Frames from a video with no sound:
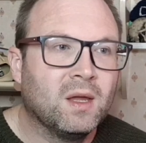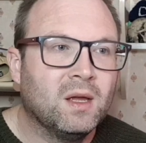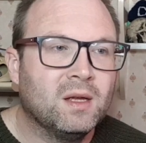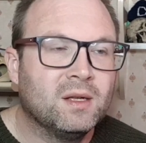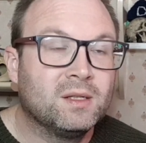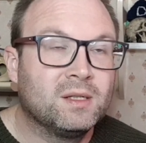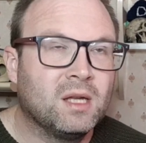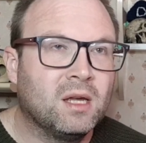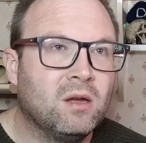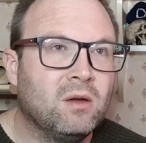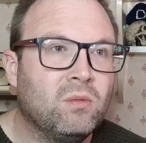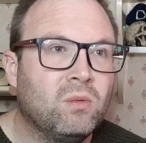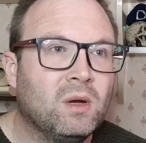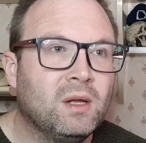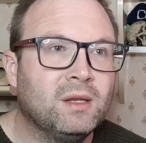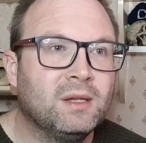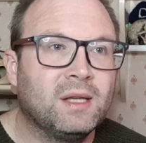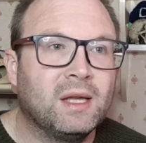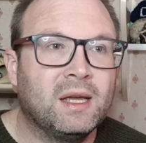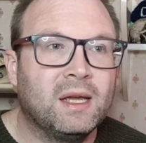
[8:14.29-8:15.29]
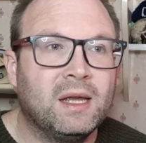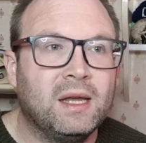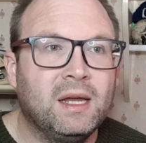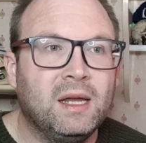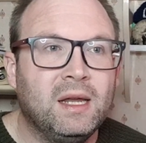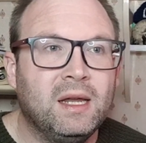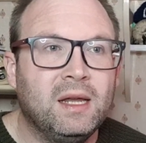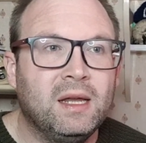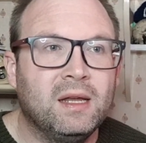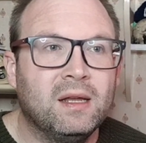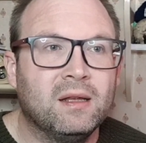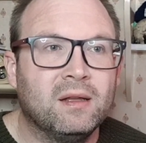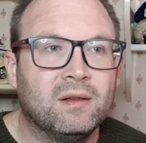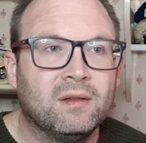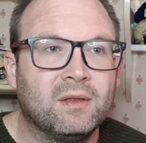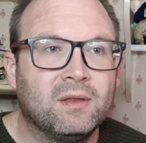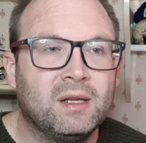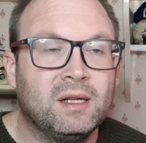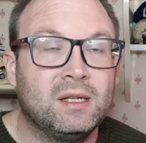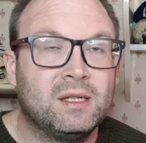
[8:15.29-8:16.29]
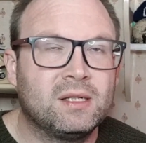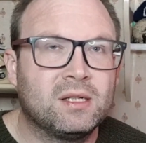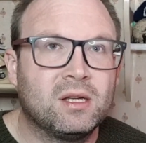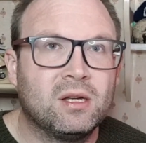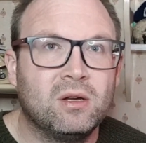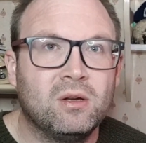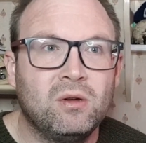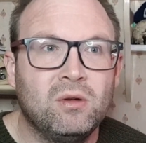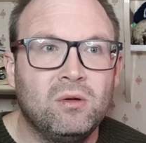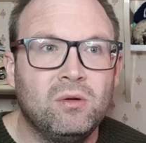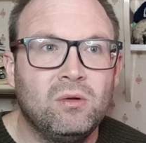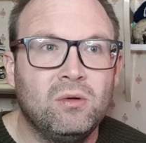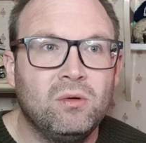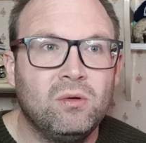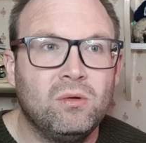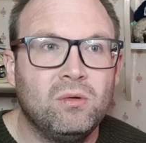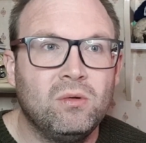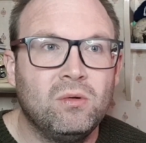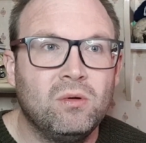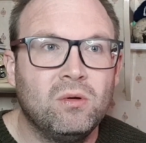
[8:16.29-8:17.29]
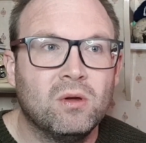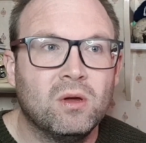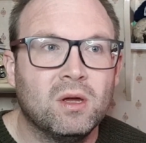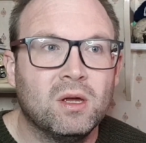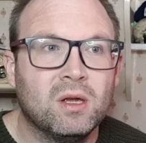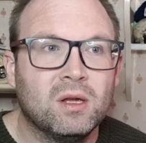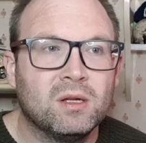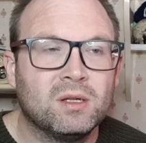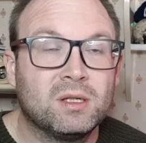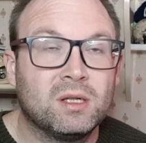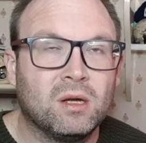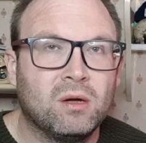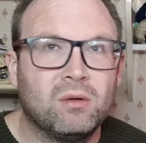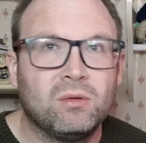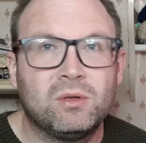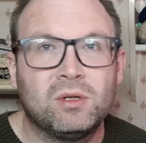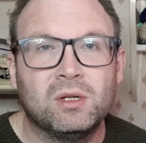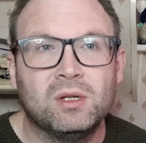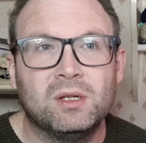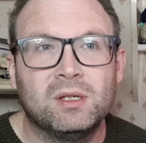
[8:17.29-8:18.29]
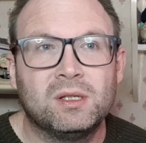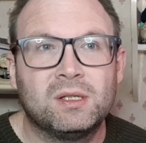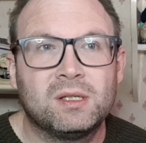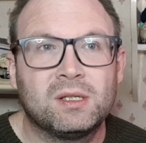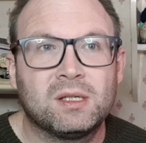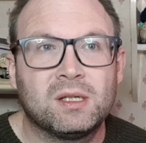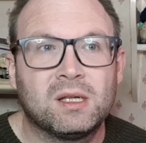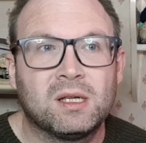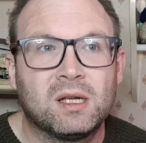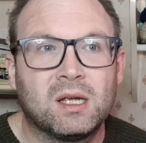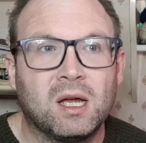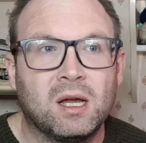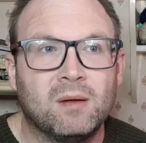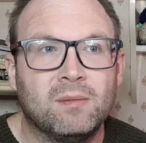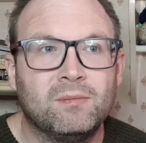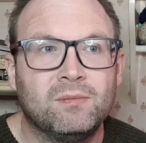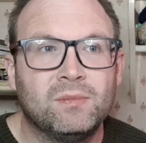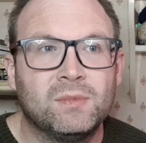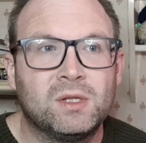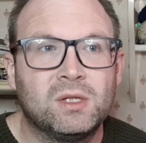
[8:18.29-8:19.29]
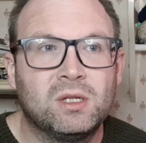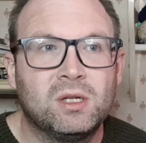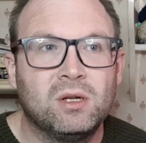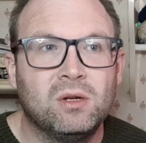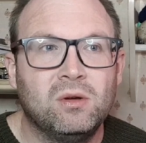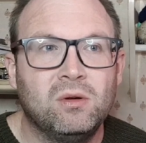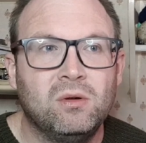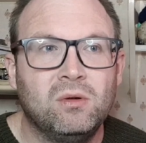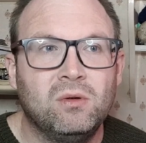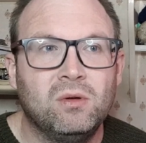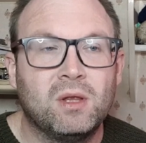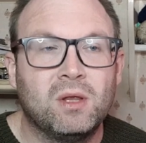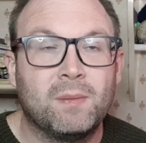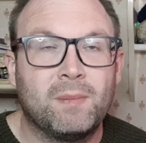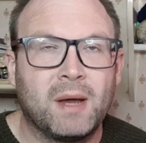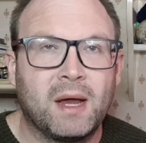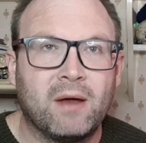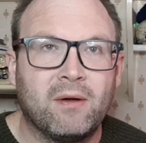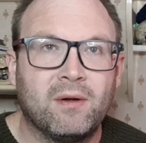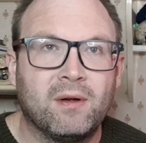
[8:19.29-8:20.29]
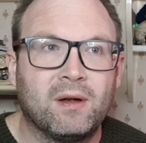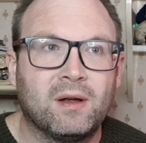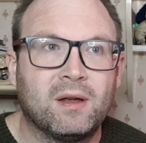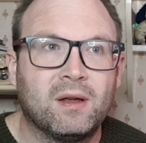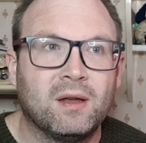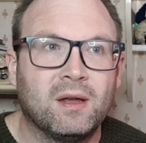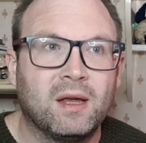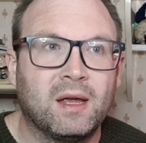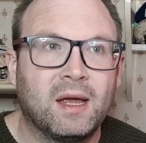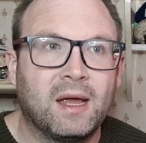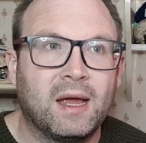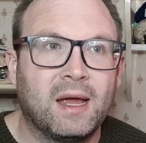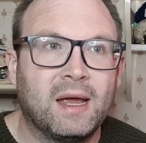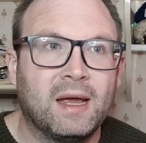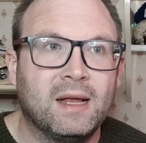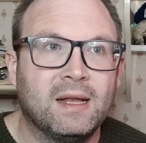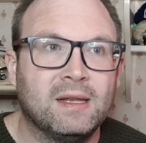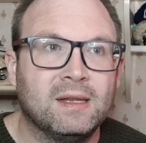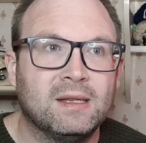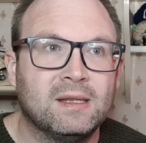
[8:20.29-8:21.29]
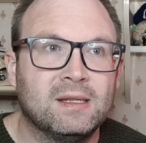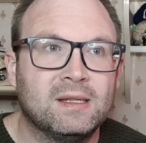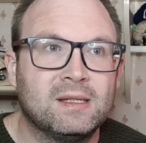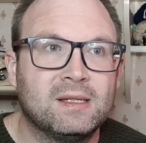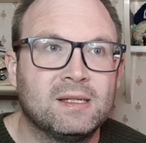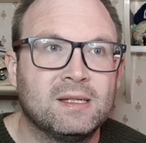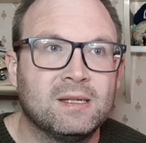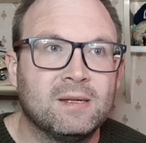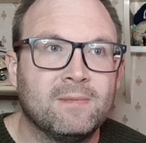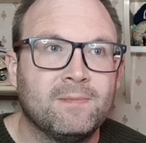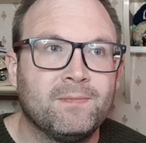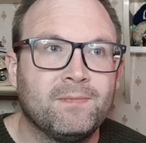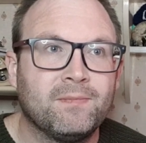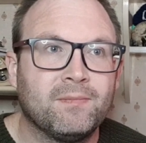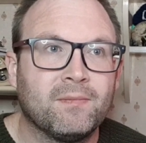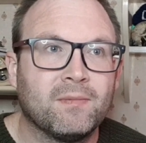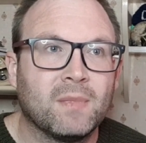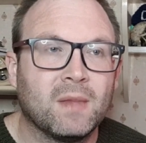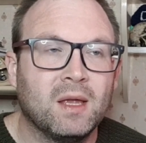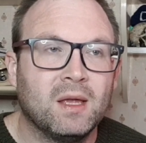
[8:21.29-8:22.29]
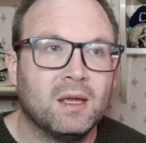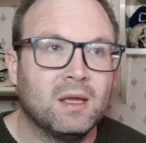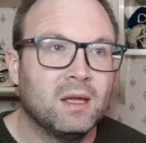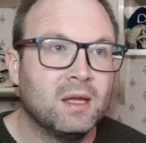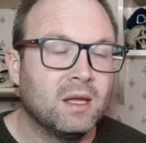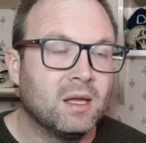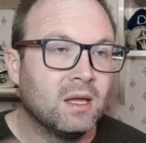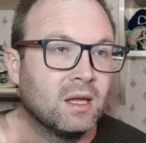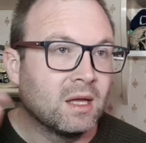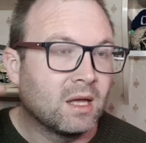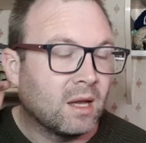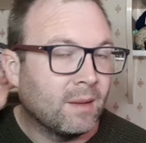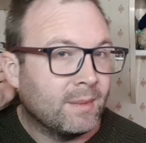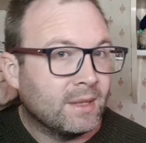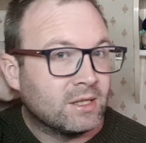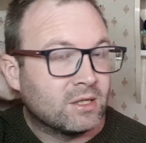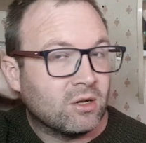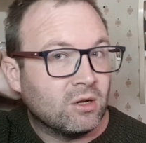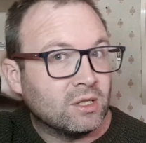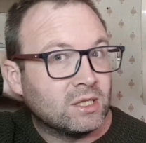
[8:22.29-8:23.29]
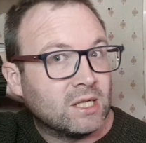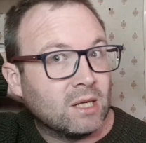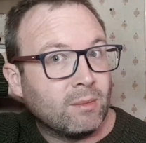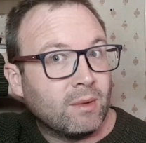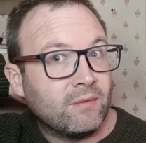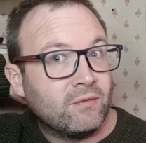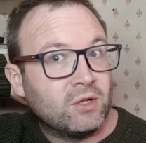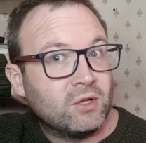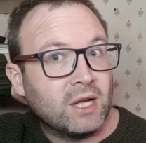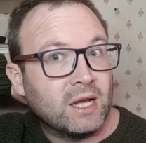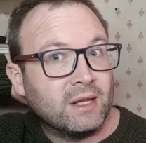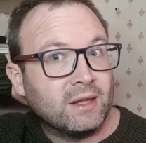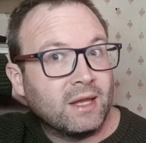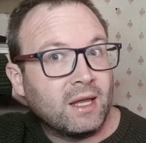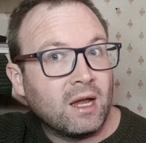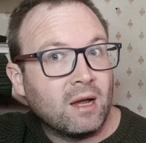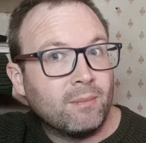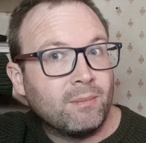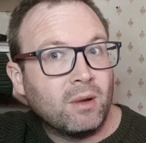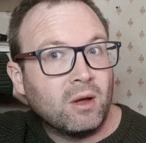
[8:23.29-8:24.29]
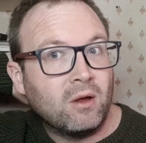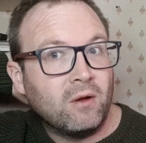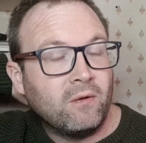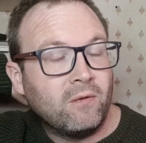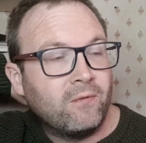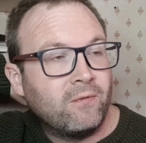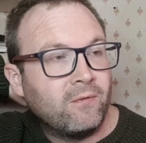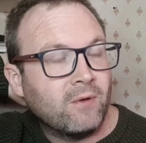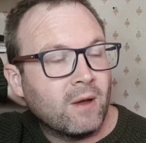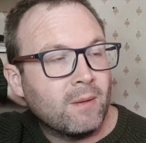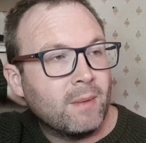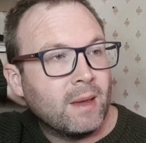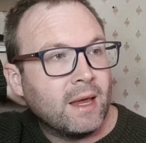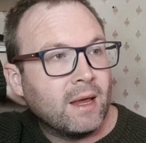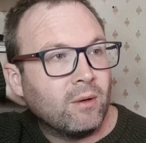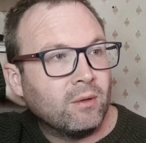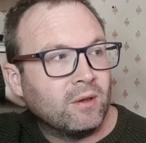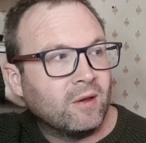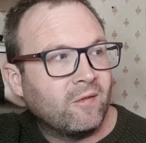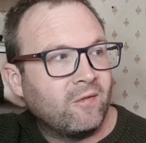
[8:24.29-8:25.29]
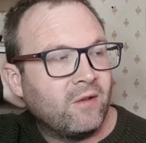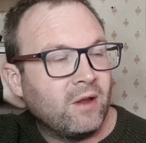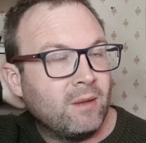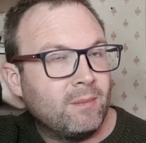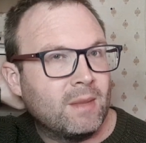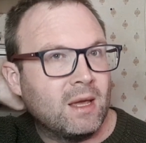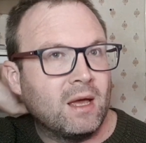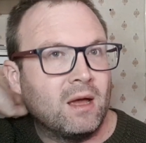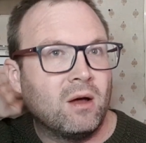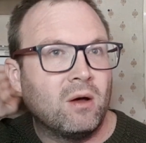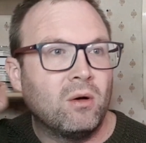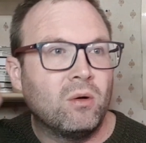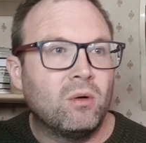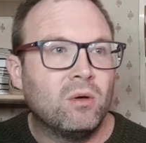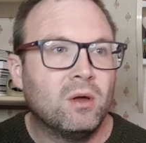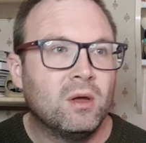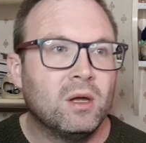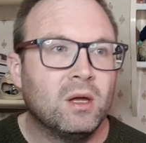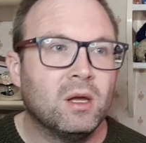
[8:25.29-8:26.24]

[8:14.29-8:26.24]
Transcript: So one day, these two soldiers come to the barrack and come into contact with Jet. They are both a male and a female.